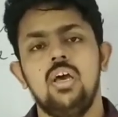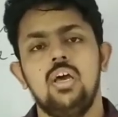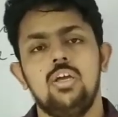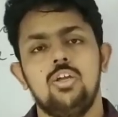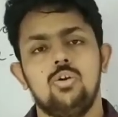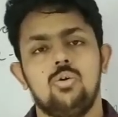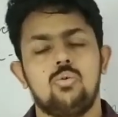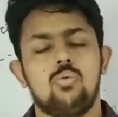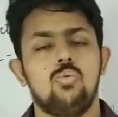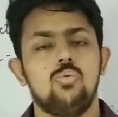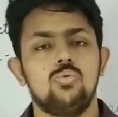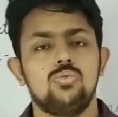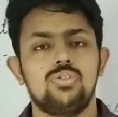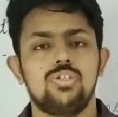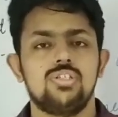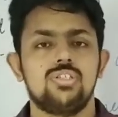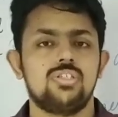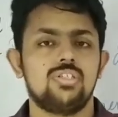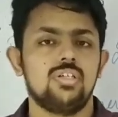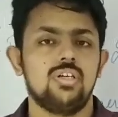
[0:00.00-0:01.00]
your course
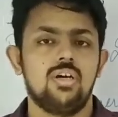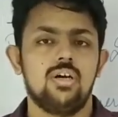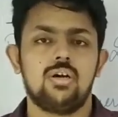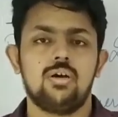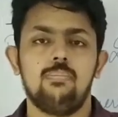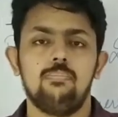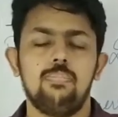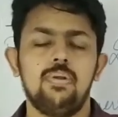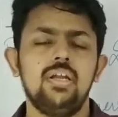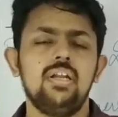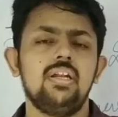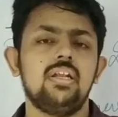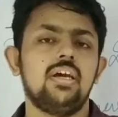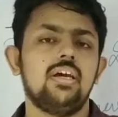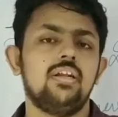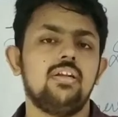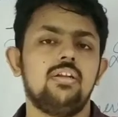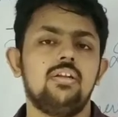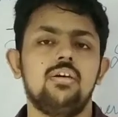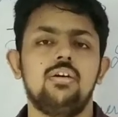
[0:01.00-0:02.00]
is complete
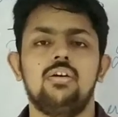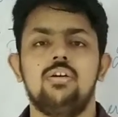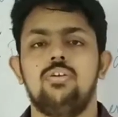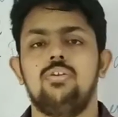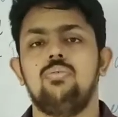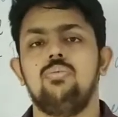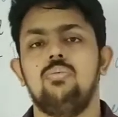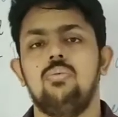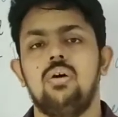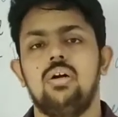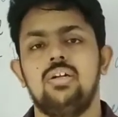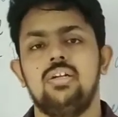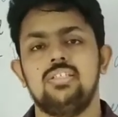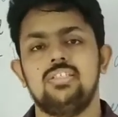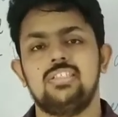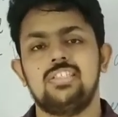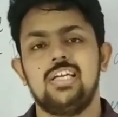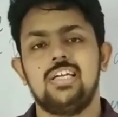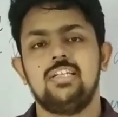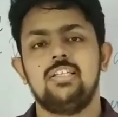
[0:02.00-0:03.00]
and you
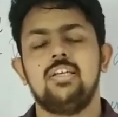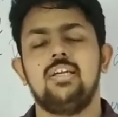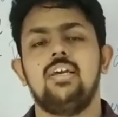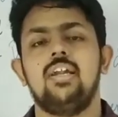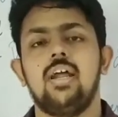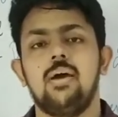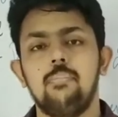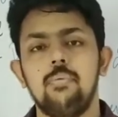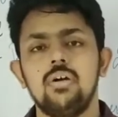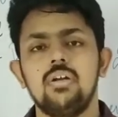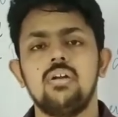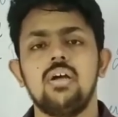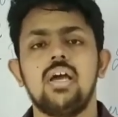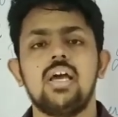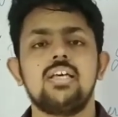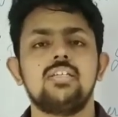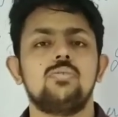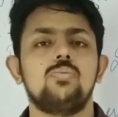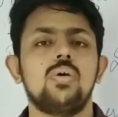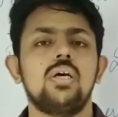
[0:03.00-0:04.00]
understand the grammar
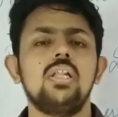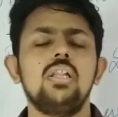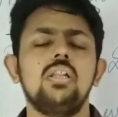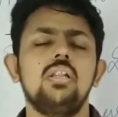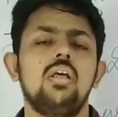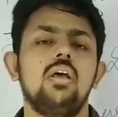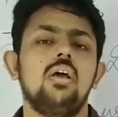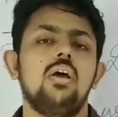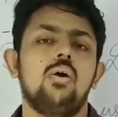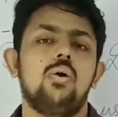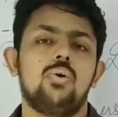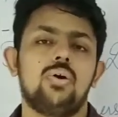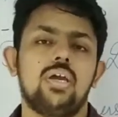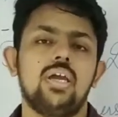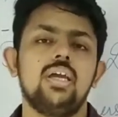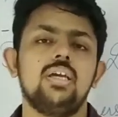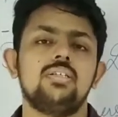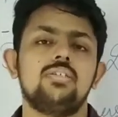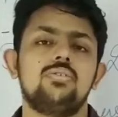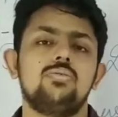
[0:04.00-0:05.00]
as well.
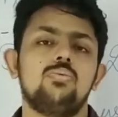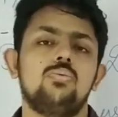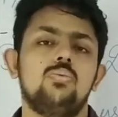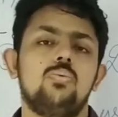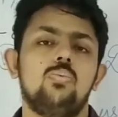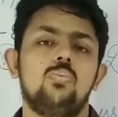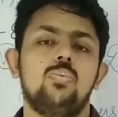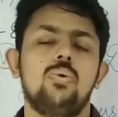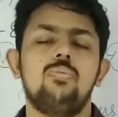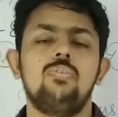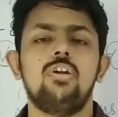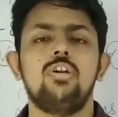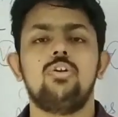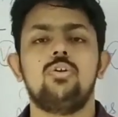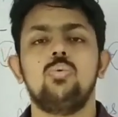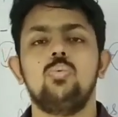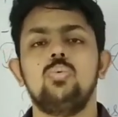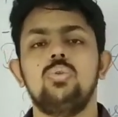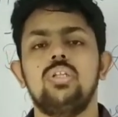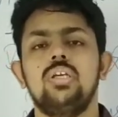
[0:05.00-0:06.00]
Okay, so we will
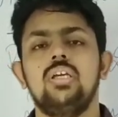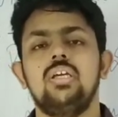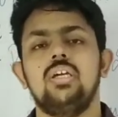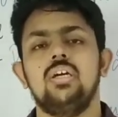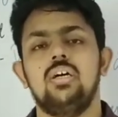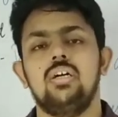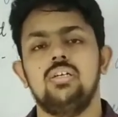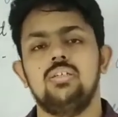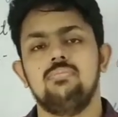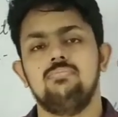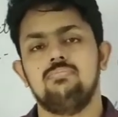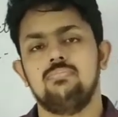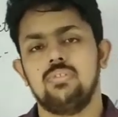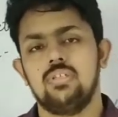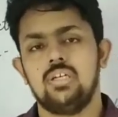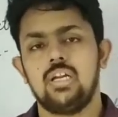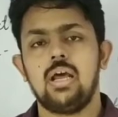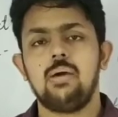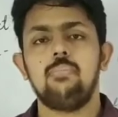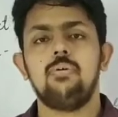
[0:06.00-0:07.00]
do the
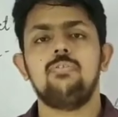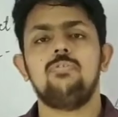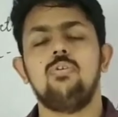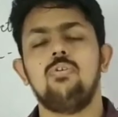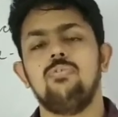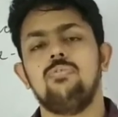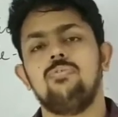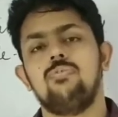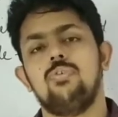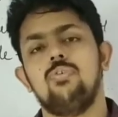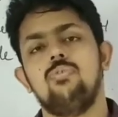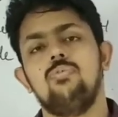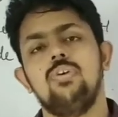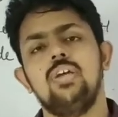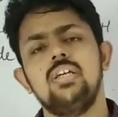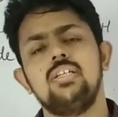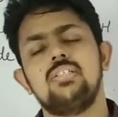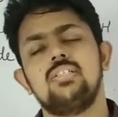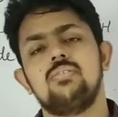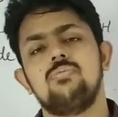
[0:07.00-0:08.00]
grammar for a few
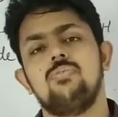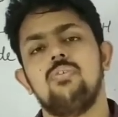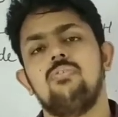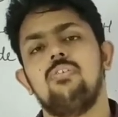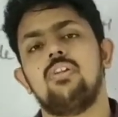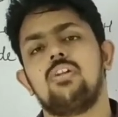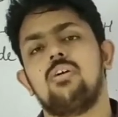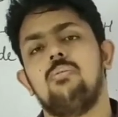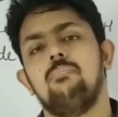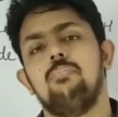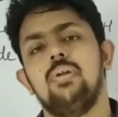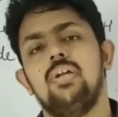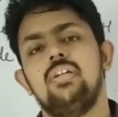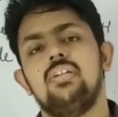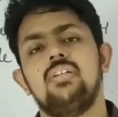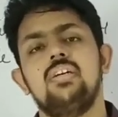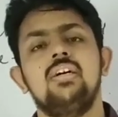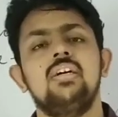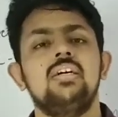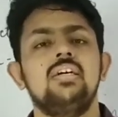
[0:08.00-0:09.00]
weeks. We will
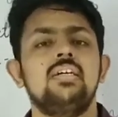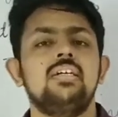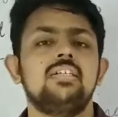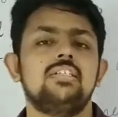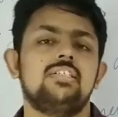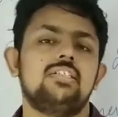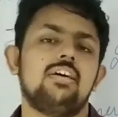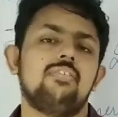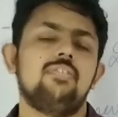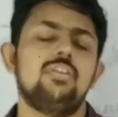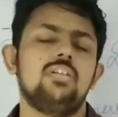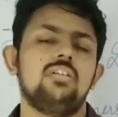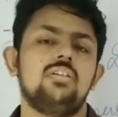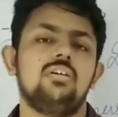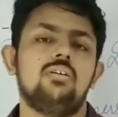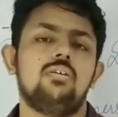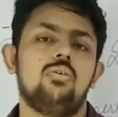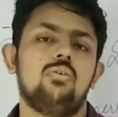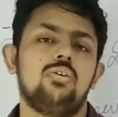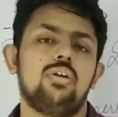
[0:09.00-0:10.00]
complete 7
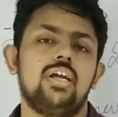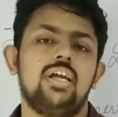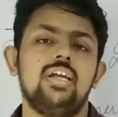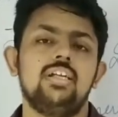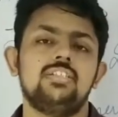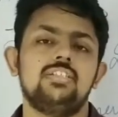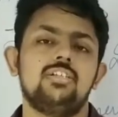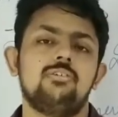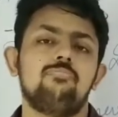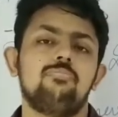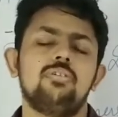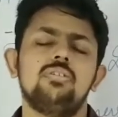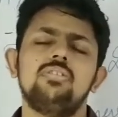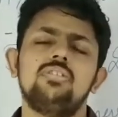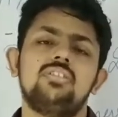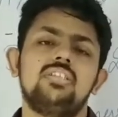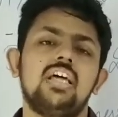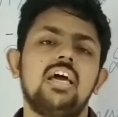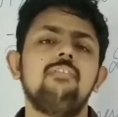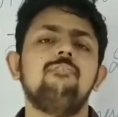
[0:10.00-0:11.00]
or 8
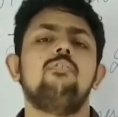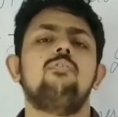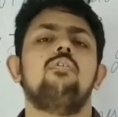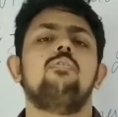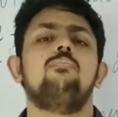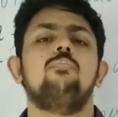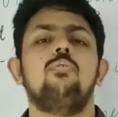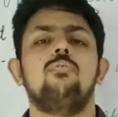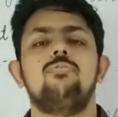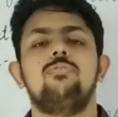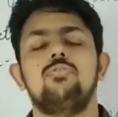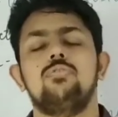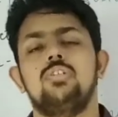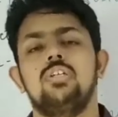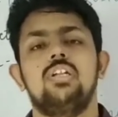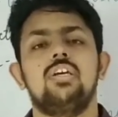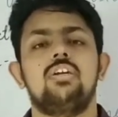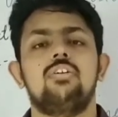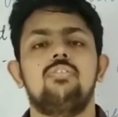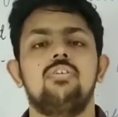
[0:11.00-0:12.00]
chapters, then we will move to the
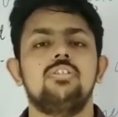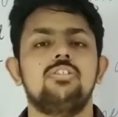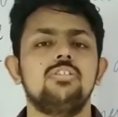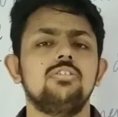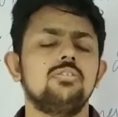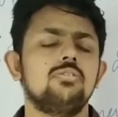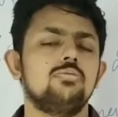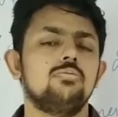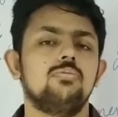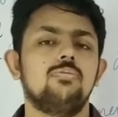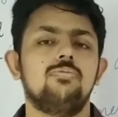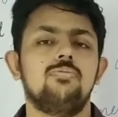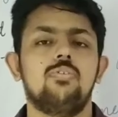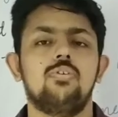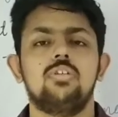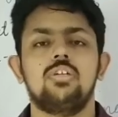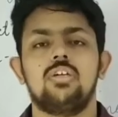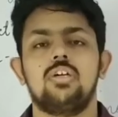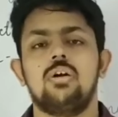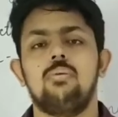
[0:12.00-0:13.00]
literature. So
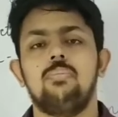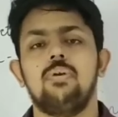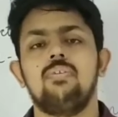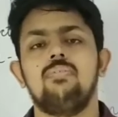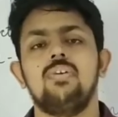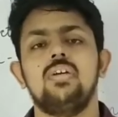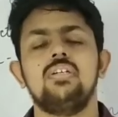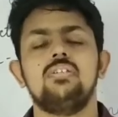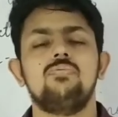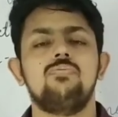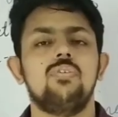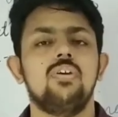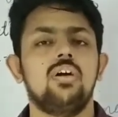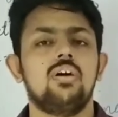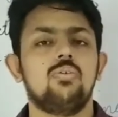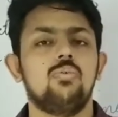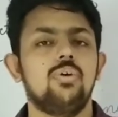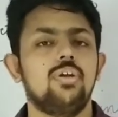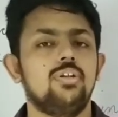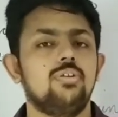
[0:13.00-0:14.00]
for the coming weeks we are
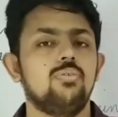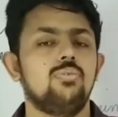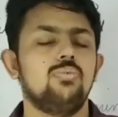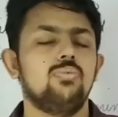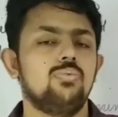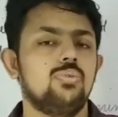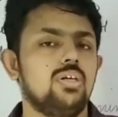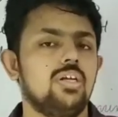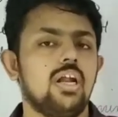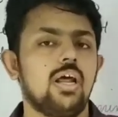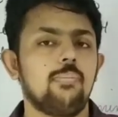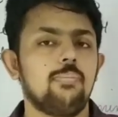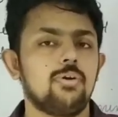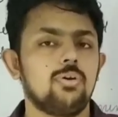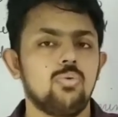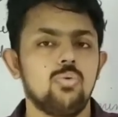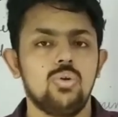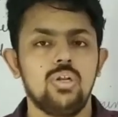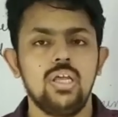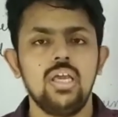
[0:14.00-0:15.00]
going to do the
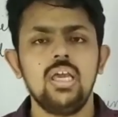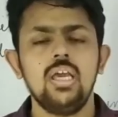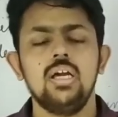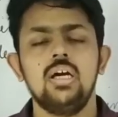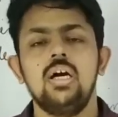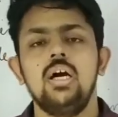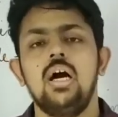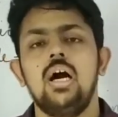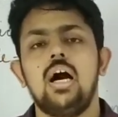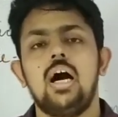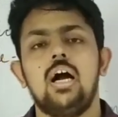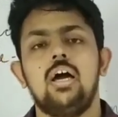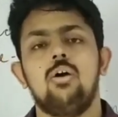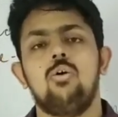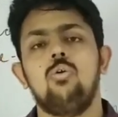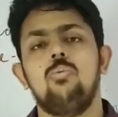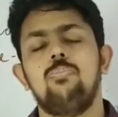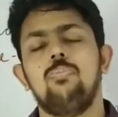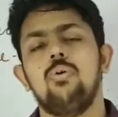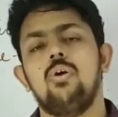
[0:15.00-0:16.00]
grammar only. I
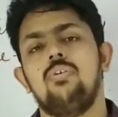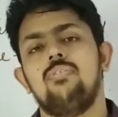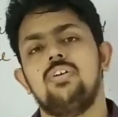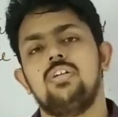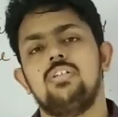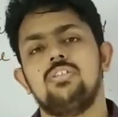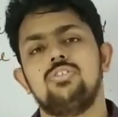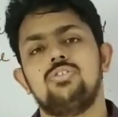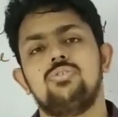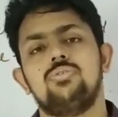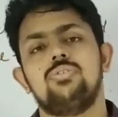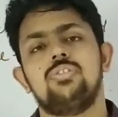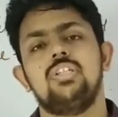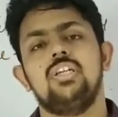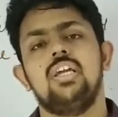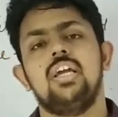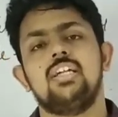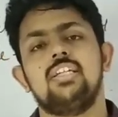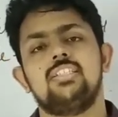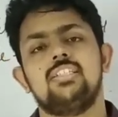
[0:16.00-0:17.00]
hope you have understood
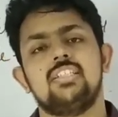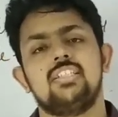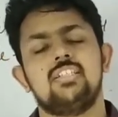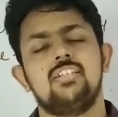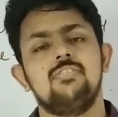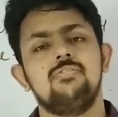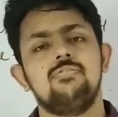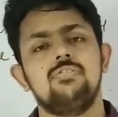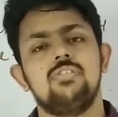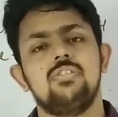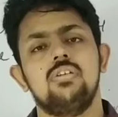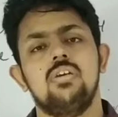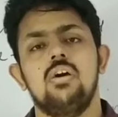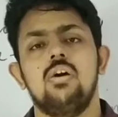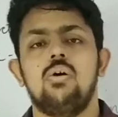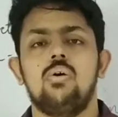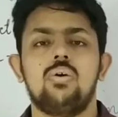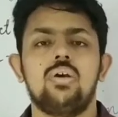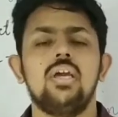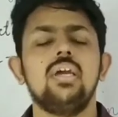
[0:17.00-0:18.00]
the adjectives.
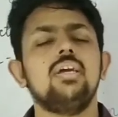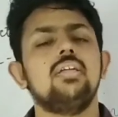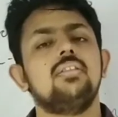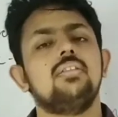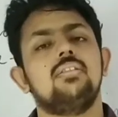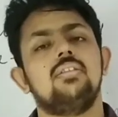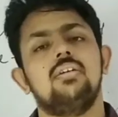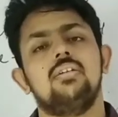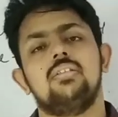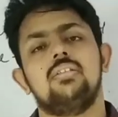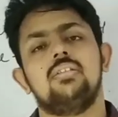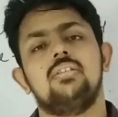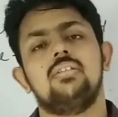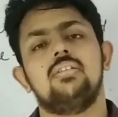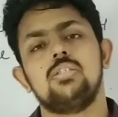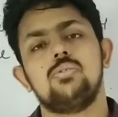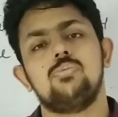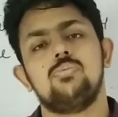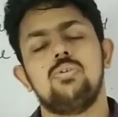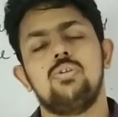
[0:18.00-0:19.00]
Okay, the
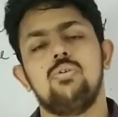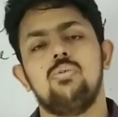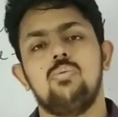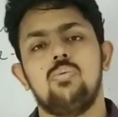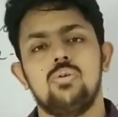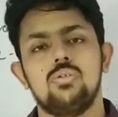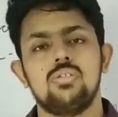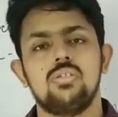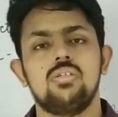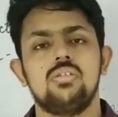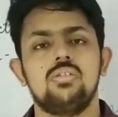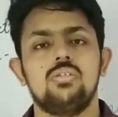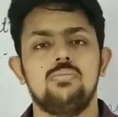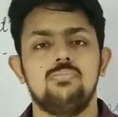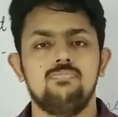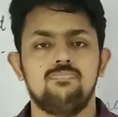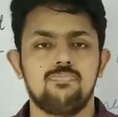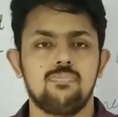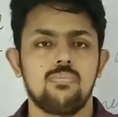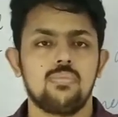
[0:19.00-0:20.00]
last video was
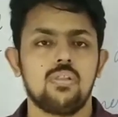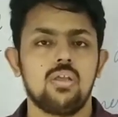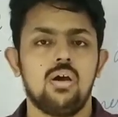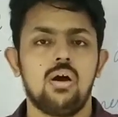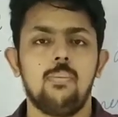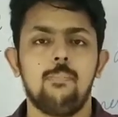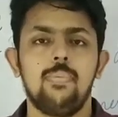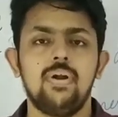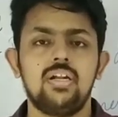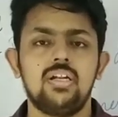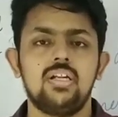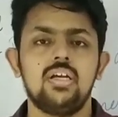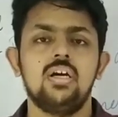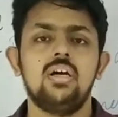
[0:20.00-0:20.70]
a bit